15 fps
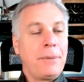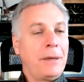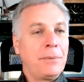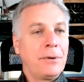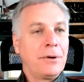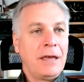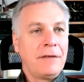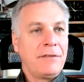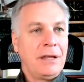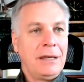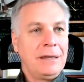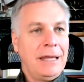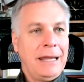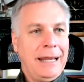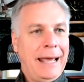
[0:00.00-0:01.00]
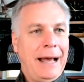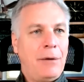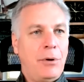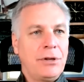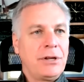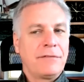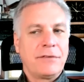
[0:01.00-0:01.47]
giving anyhow?
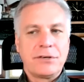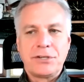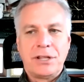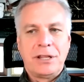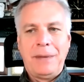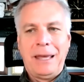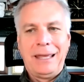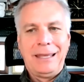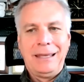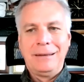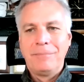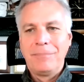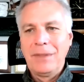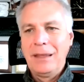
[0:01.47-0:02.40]
What difference are they making?